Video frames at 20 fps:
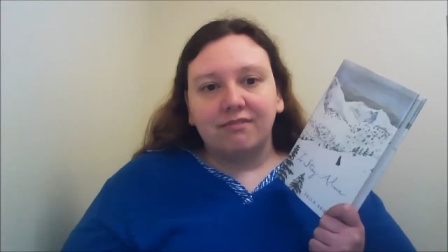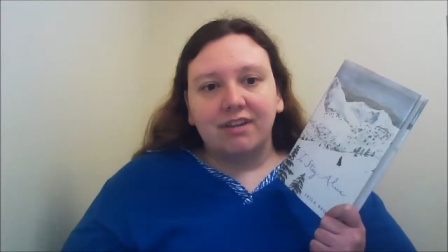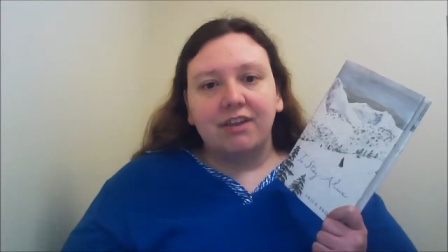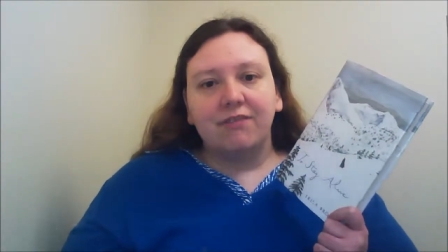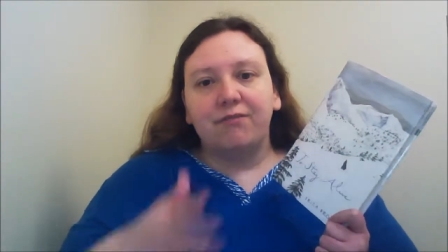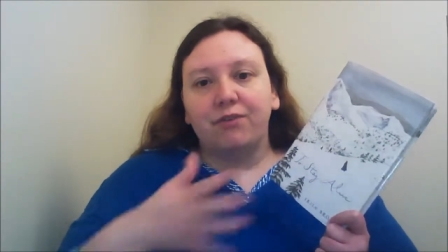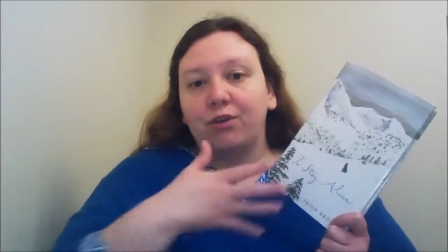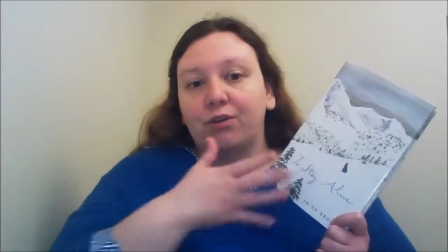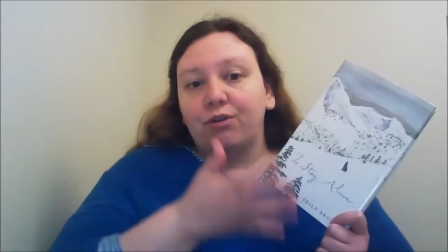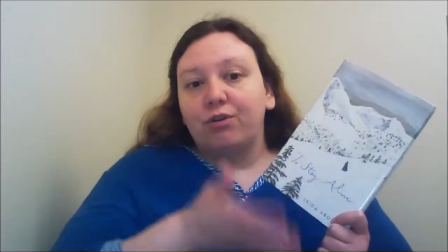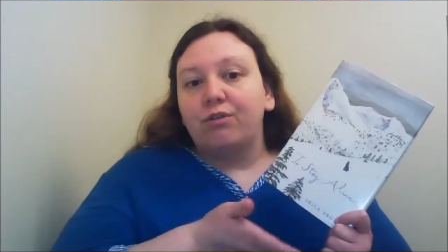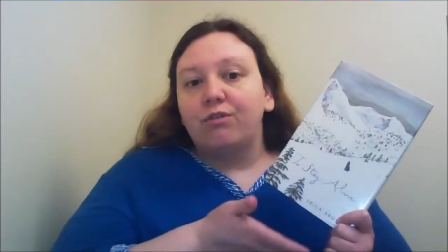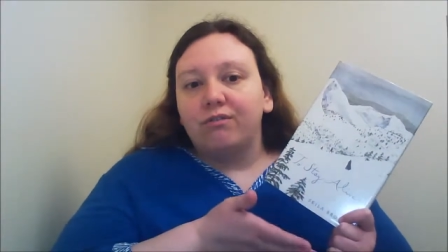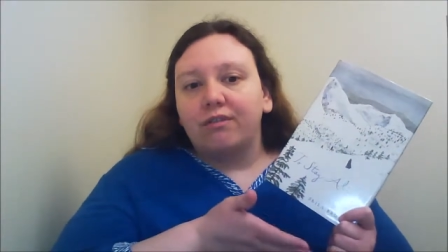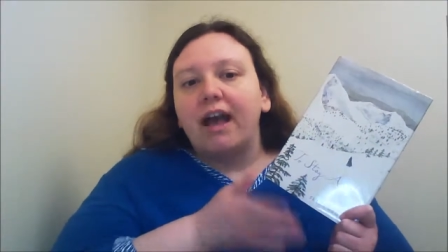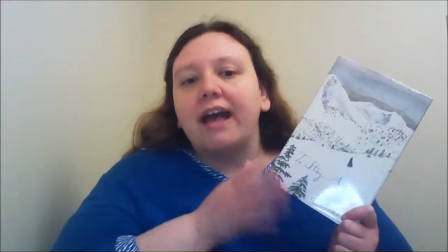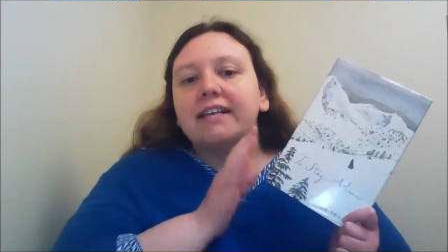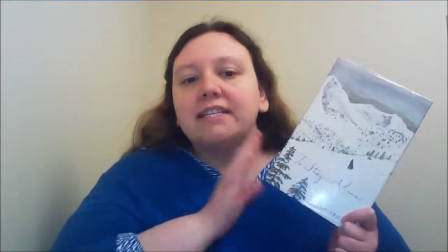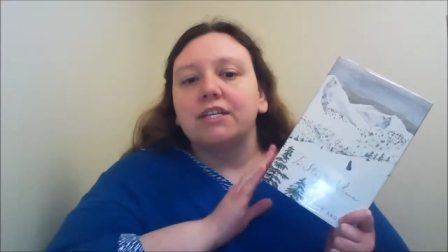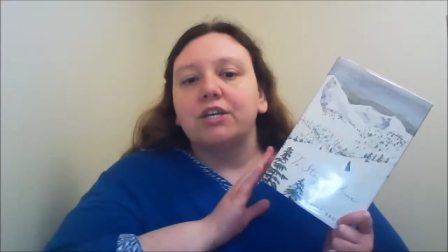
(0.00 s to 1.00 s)
if you're
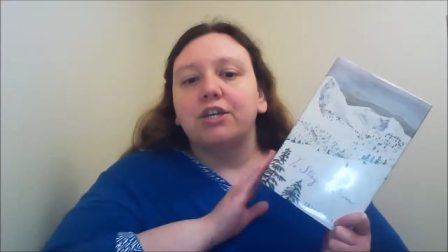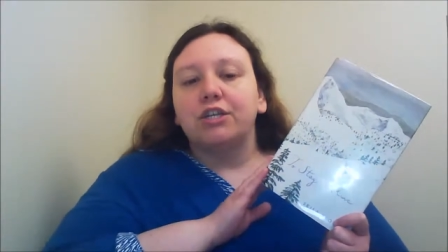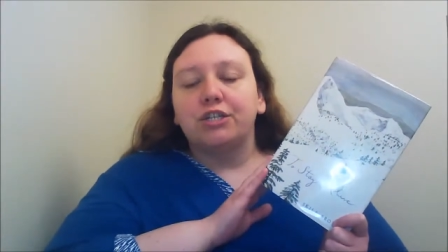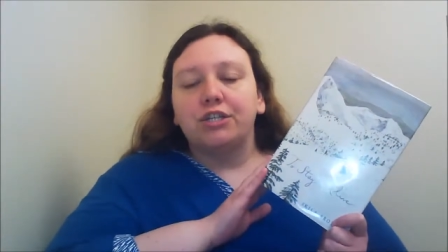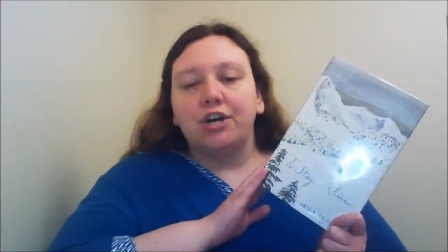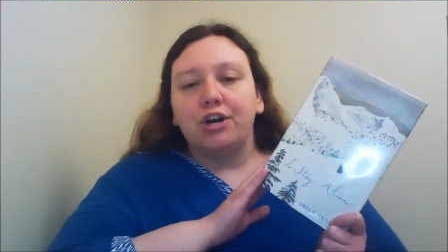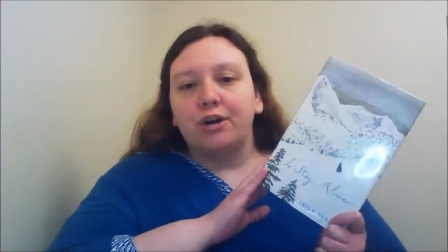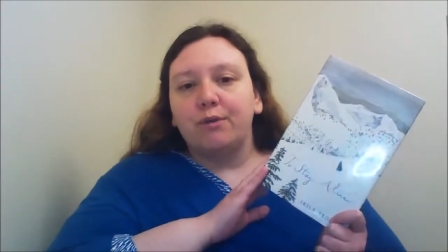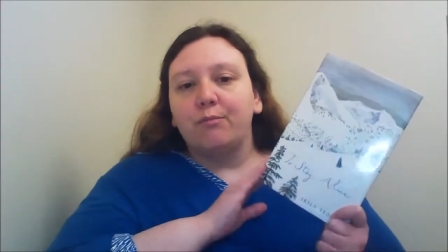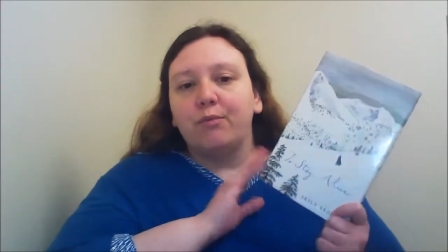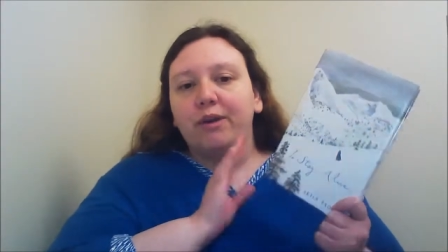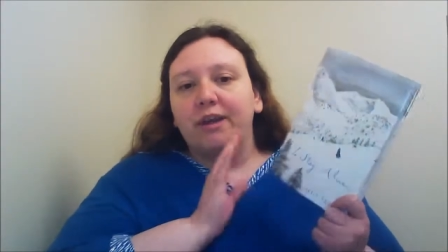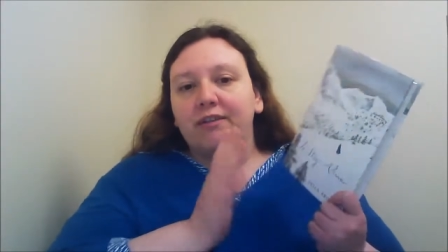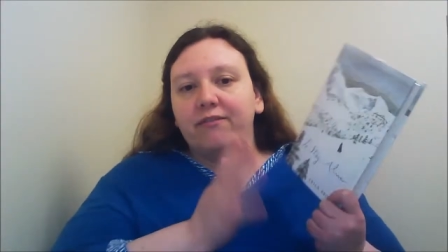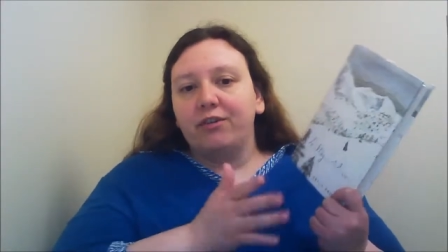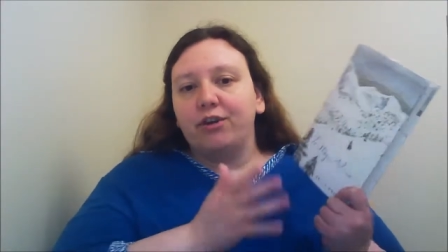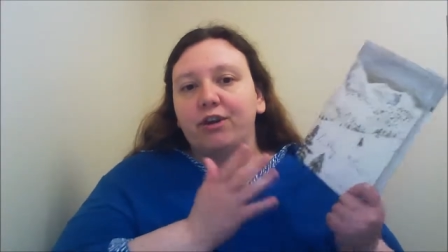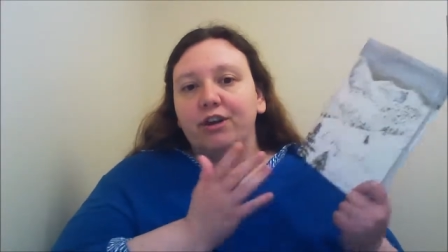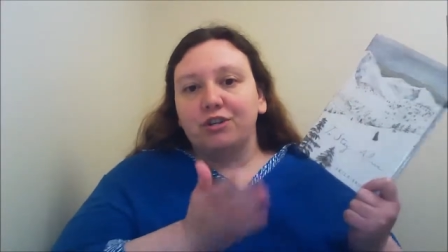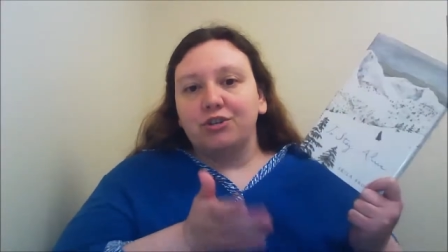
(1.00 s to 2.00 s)
as a good starting point,
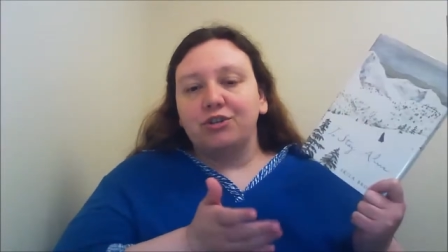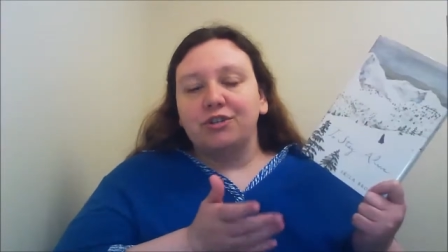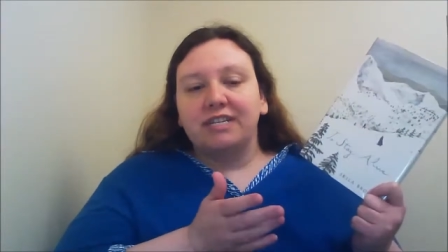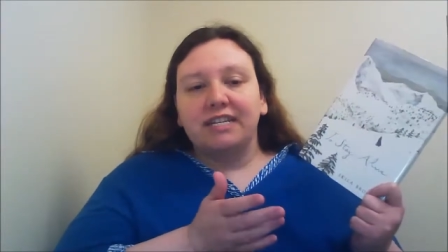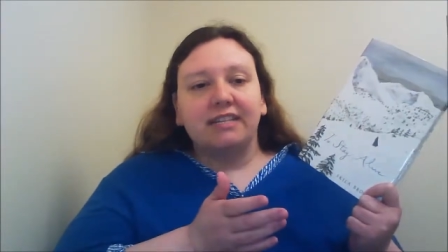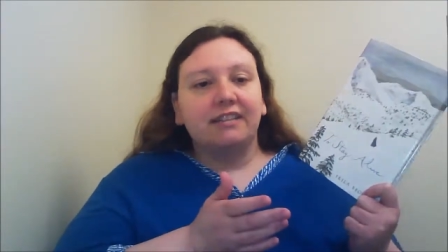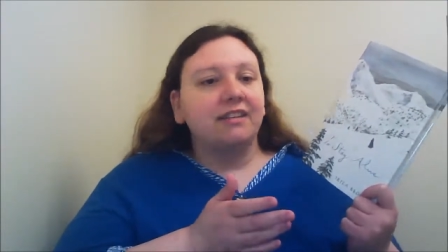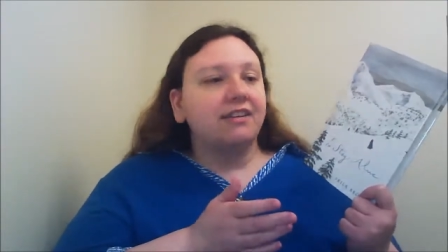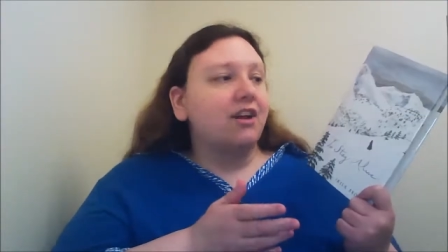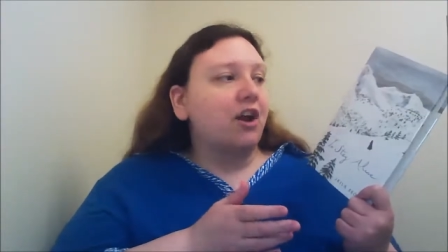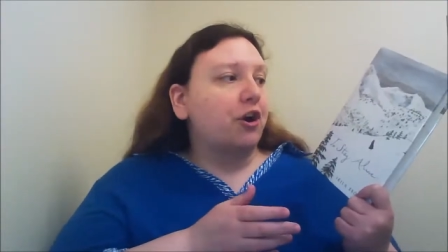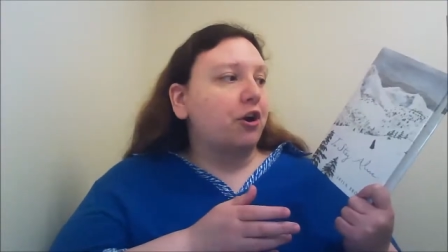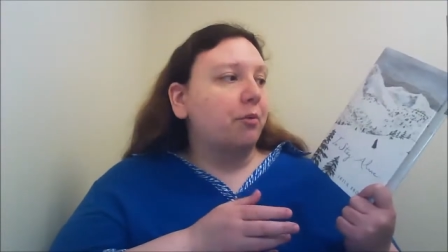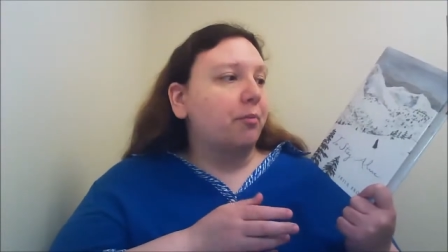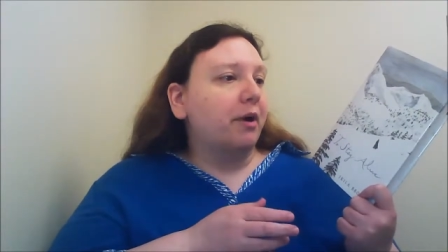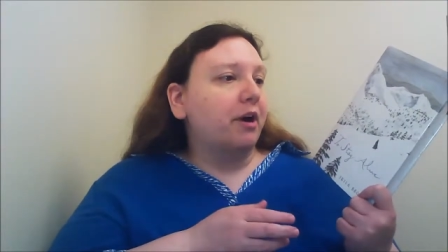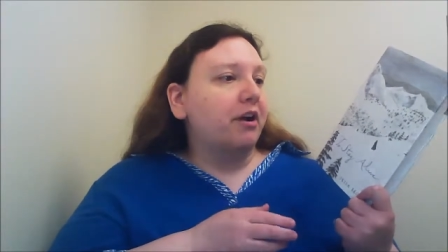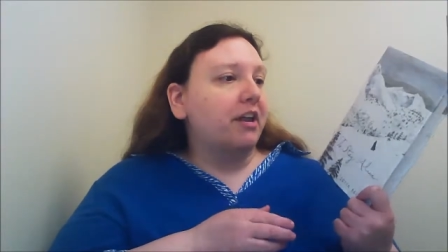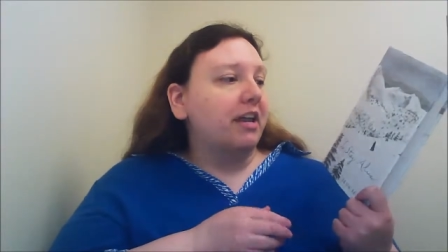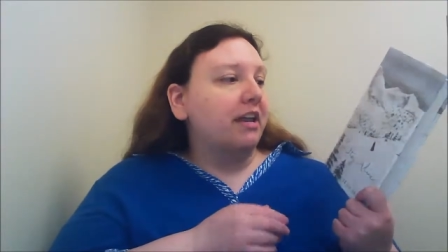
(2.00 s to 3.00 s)
if you're interested in the Donner
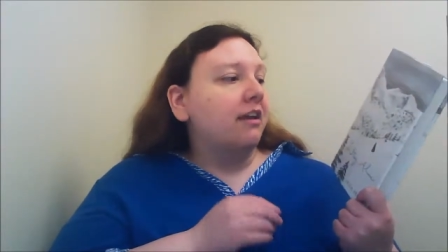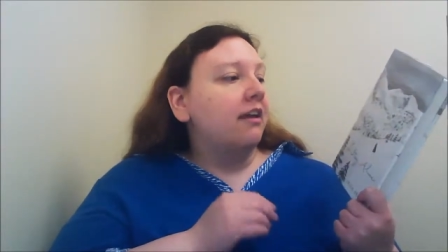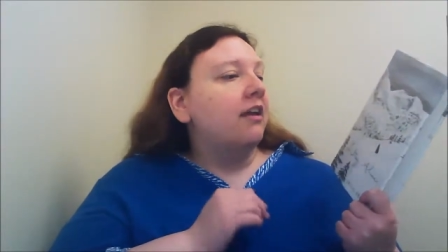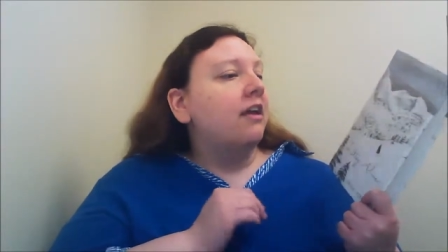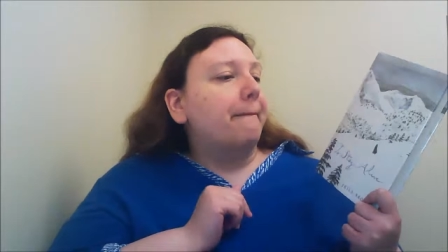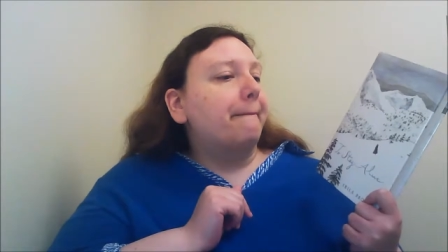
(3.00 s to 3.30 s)
Party,